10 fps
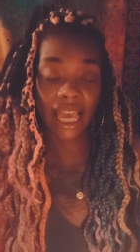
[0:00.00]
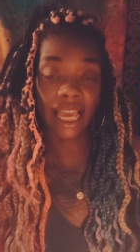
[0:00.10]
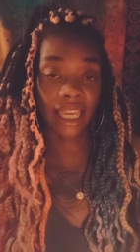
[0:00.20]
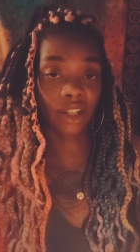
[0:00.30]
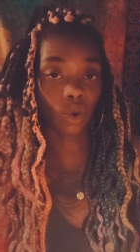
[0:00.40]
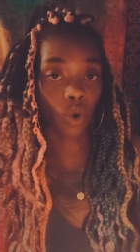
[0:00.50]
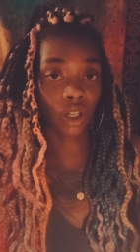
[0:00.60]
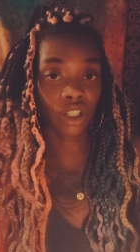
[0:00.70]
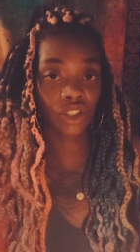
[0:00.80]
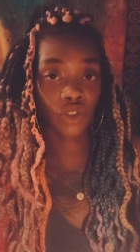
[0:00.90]
In
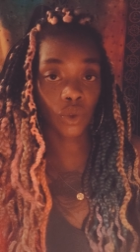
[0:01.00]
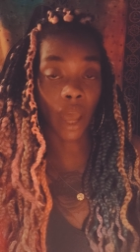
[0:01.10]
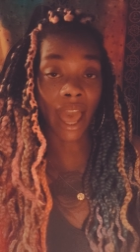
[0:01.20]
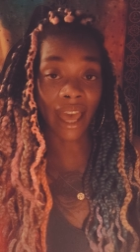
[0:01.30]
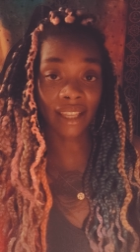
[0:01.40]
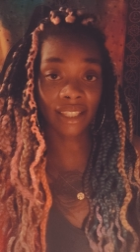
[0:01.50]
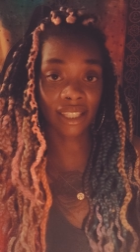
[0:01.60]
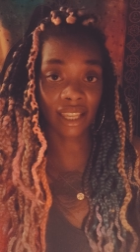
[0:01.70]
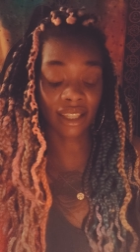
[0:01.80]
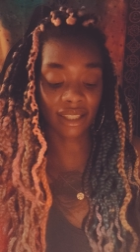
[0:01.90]
order to
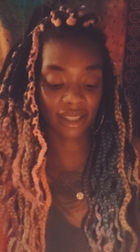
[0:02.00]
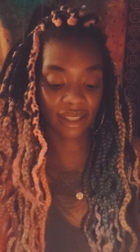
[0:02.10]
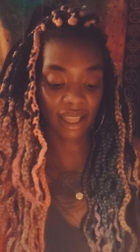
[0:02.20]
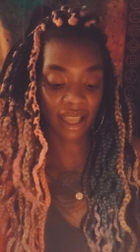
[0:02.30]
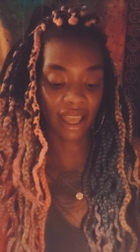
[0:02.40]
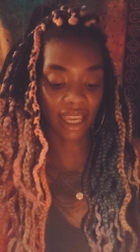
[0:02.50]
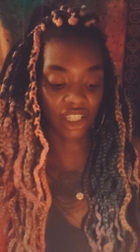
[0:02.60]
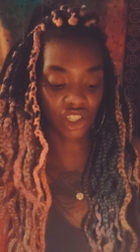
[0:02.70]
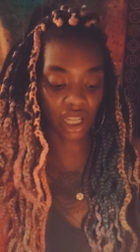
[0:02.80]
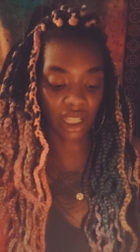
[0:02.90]
access
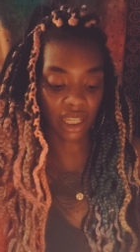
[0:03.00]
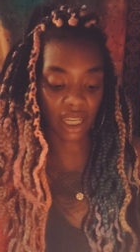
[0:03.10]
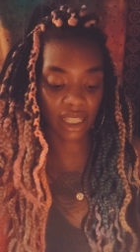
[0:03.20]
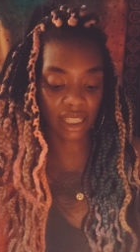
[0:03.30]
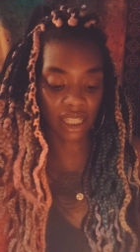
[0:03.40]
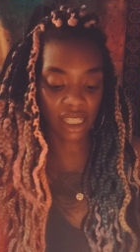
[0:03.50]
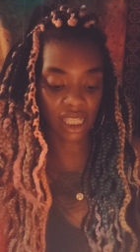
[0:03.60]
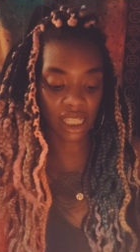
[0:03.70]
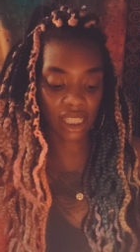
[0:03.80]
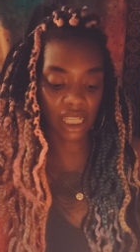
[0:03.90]
angelic
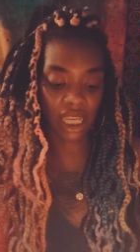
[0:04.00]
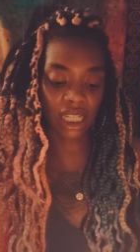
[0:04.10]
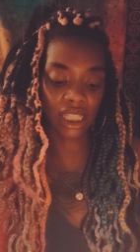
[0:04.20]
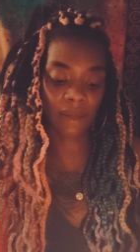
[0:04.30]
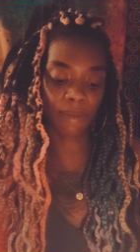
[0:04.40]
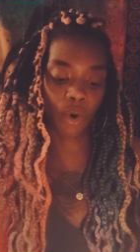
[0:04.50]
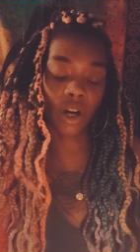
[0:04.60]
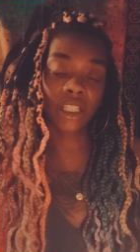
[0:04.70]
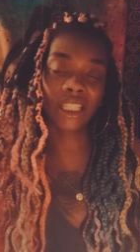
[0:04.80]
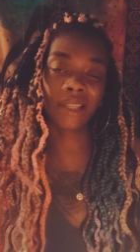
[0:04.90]
assistance, it is
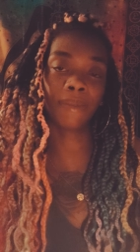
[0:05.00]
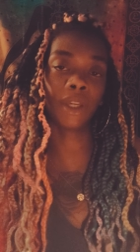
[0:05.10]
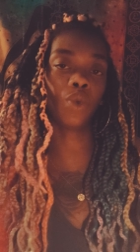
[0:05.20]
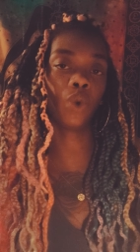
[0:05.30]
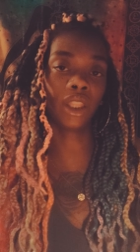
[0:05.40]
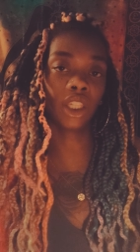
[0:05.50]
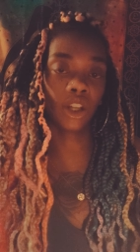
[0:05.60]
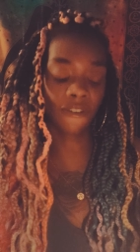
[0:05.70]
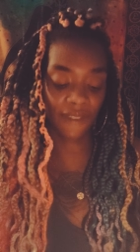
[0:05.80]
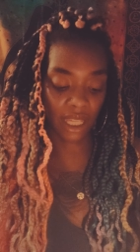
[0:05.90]
important to be with your
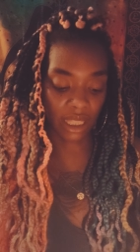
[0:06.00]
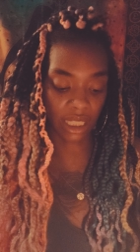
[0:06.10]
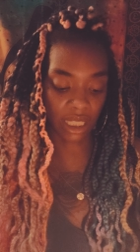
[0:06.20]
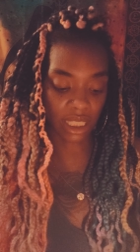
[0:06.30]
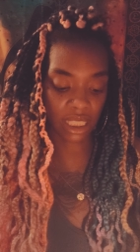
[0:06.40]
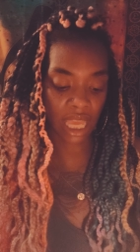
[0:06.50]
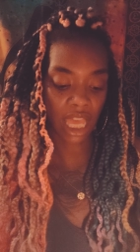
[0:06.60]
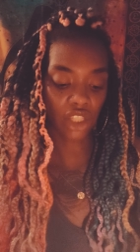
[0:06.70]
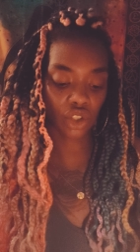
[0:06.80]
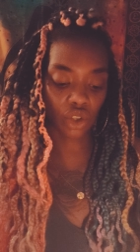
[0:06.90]
feelings
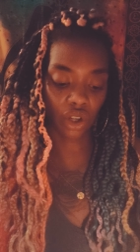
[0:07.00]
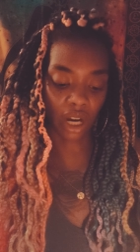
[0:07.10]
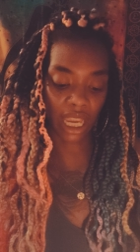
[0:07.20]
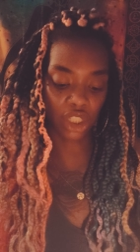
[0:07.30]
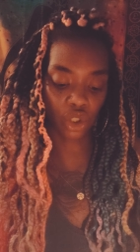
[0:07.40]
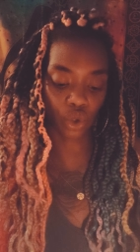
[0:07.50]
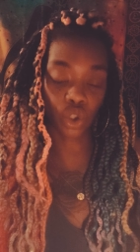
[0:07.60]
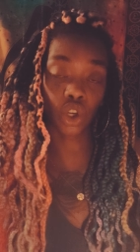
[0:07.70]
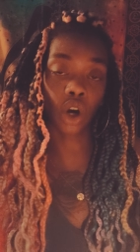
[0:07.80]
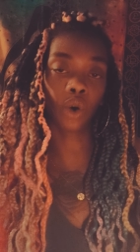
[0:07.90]
so your angels
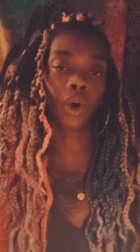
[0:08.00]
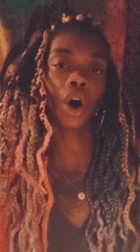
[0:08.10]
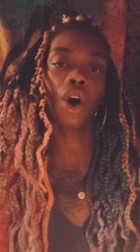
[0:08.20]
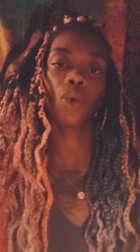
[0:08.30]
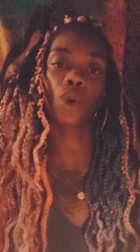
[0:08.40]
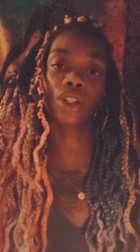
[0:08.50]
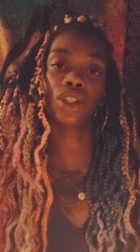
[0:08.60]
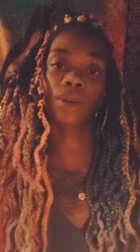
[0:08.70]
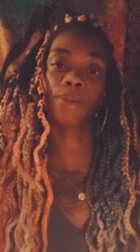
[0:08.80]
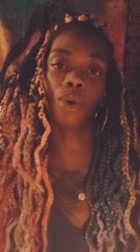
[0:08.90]
know where
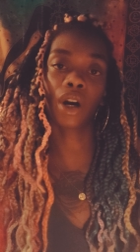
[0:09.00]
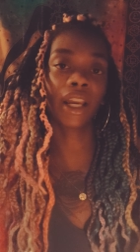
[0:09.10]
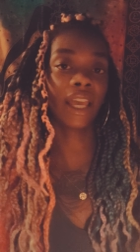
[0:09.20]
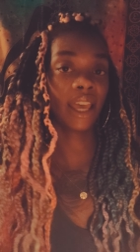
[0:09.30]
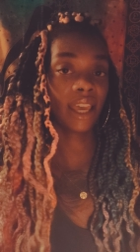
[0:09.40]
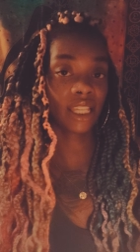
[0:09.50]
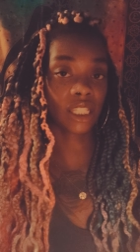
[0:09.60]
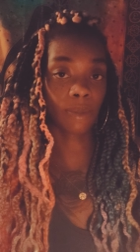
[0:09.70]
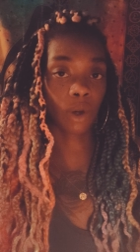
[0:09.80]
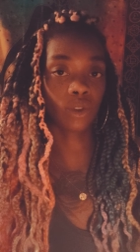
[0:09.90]
support is
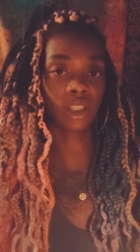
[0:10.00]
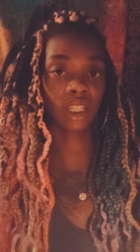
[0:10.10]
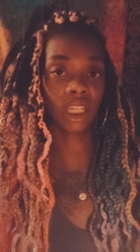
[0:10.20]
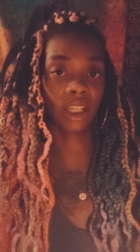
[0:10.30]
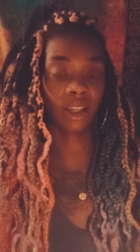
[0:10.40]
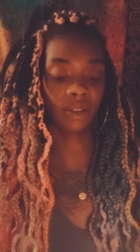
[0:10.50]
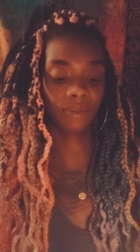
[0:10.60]
most needed.